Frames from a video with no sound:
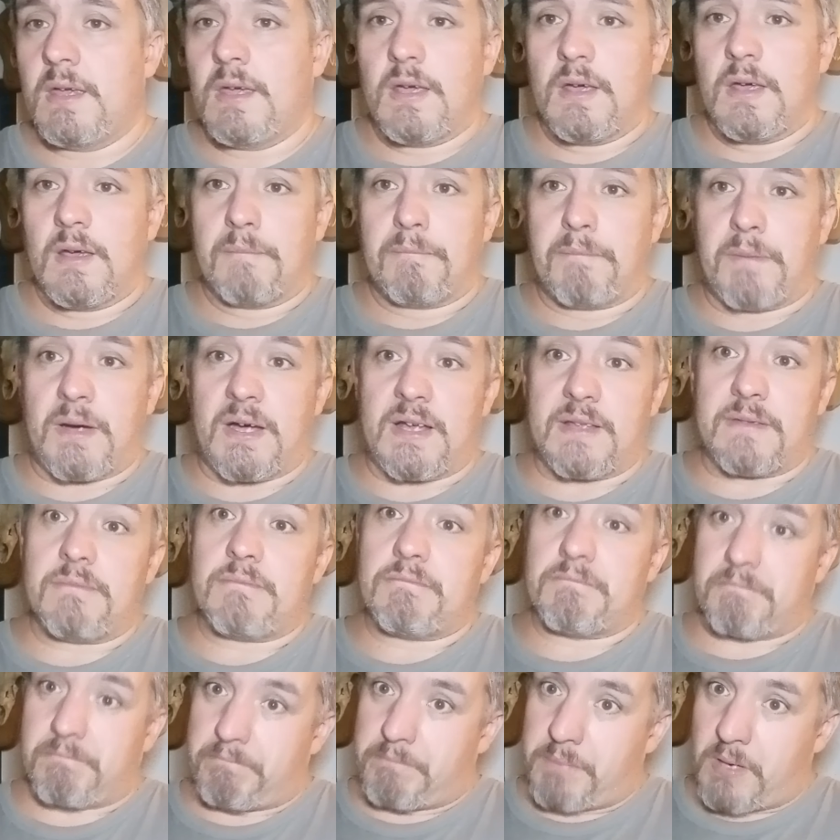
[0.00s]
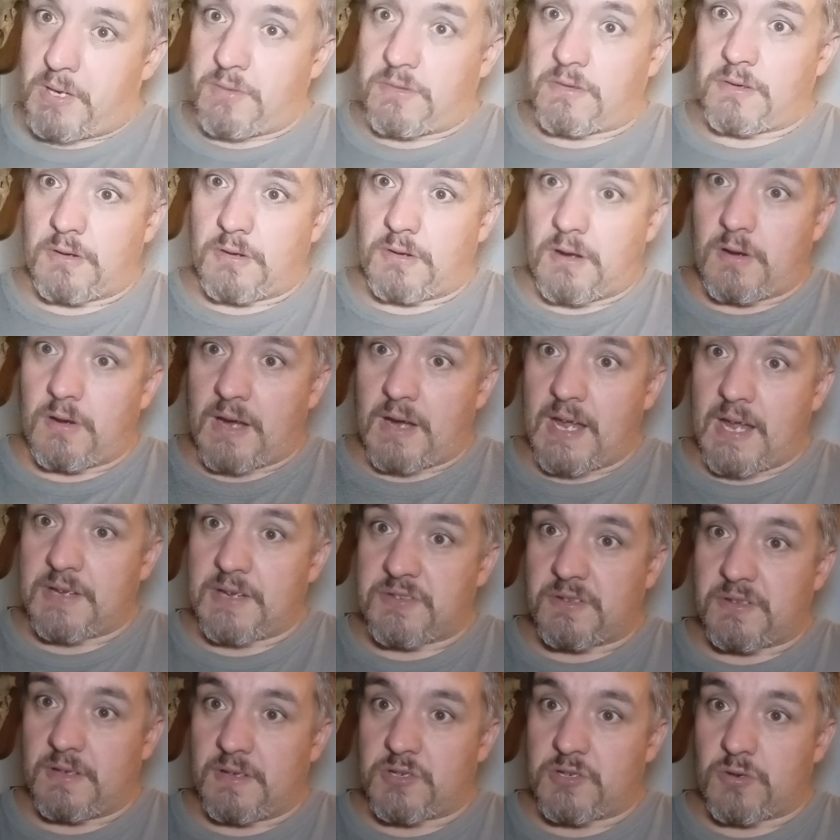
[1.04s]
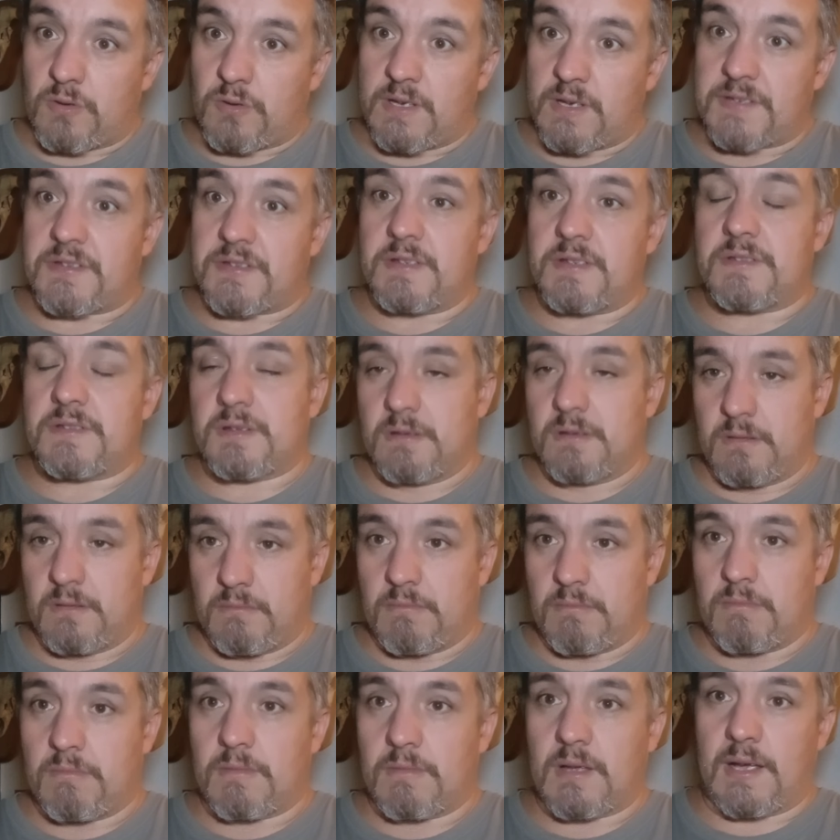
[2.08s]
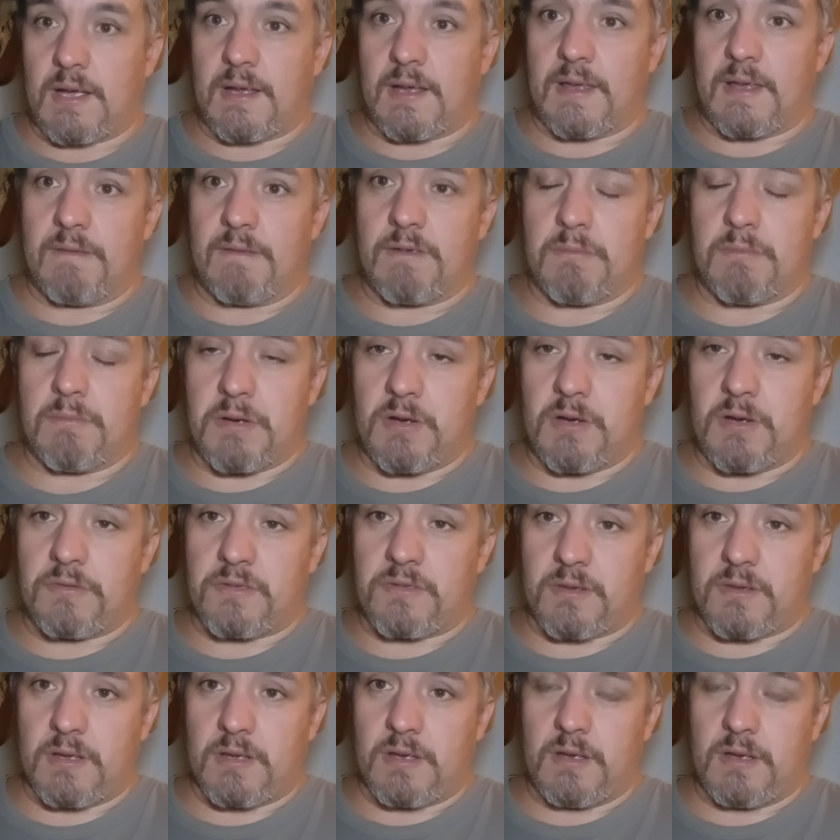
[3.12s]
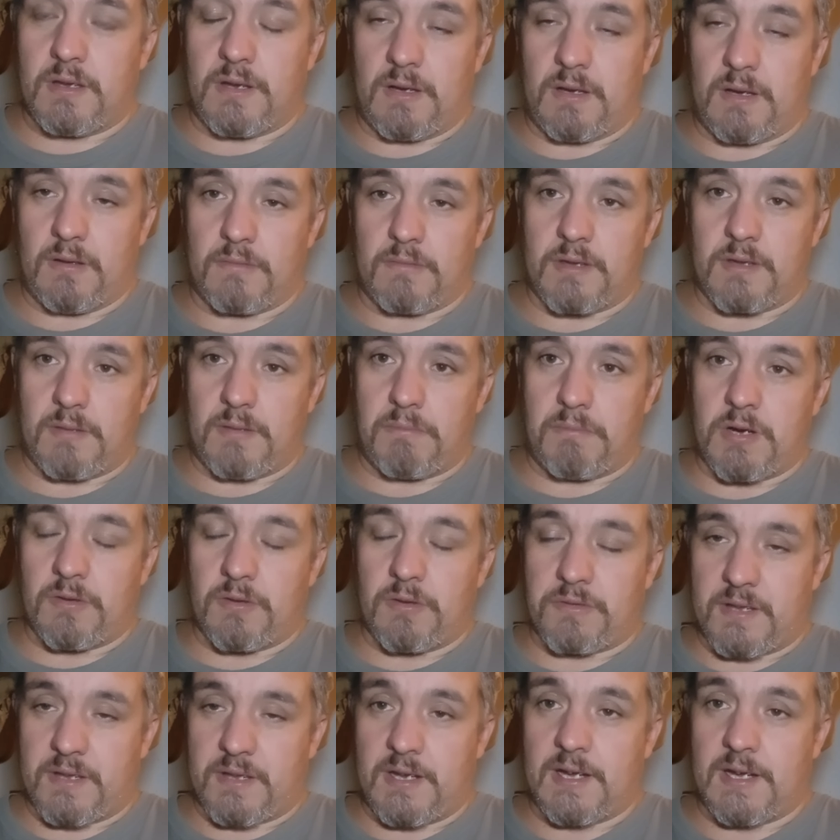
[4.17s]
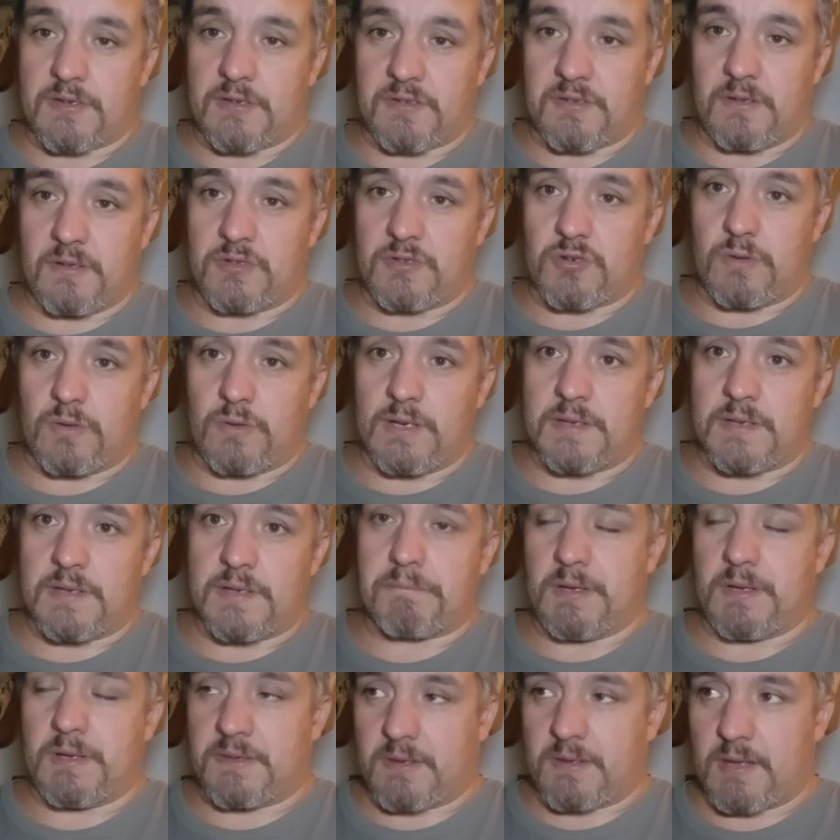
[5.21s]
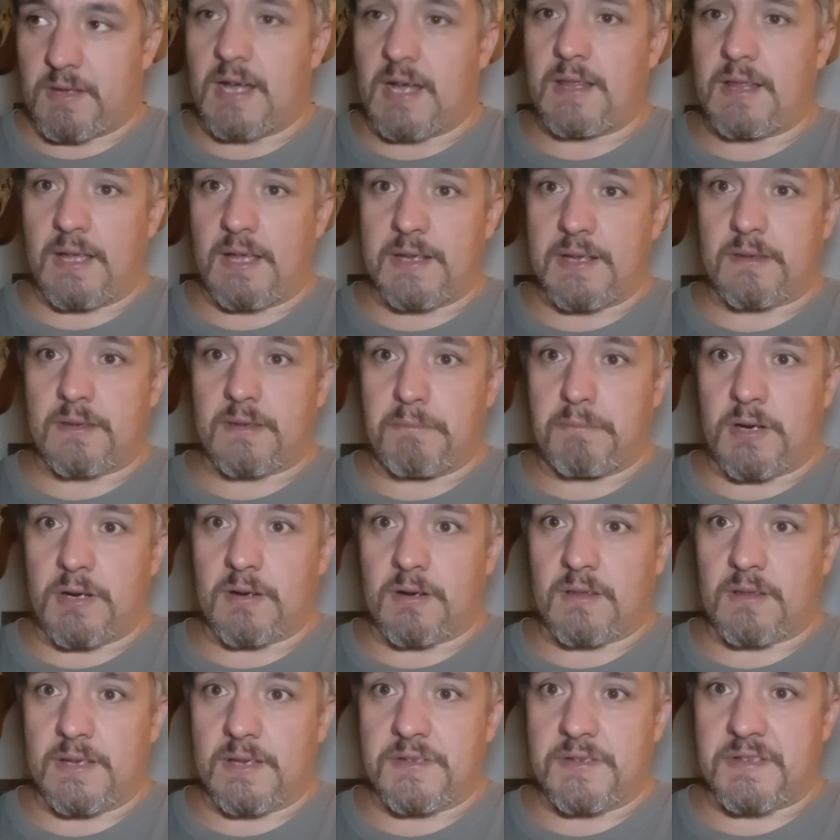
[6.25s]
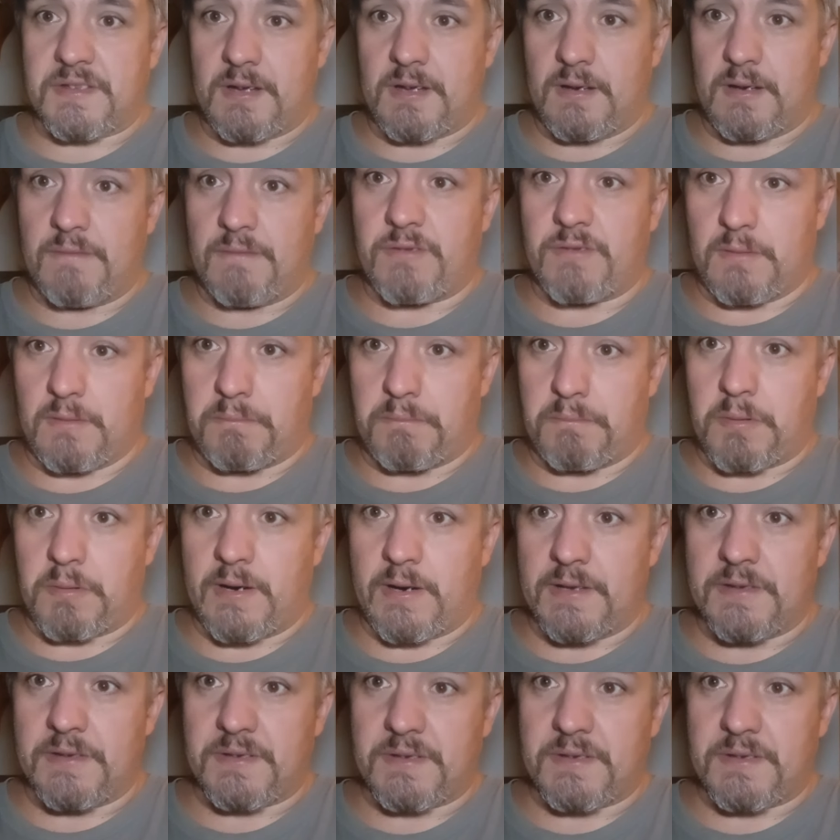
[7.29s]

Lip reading: But both are excellent choices. I give you both, they're both an excellent choice, but I like the Berkeley Stunner for the price.